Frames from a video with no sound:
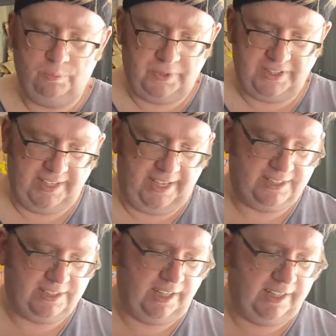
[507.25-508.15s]
but
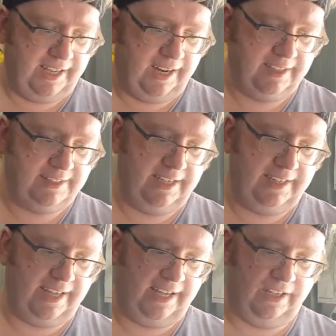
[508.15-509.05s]
it's selling that idea
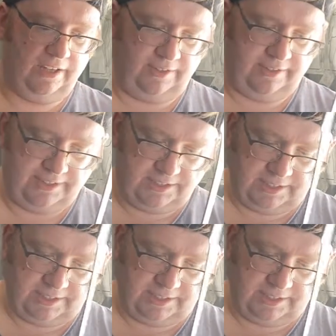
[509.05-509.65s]
that, you know, this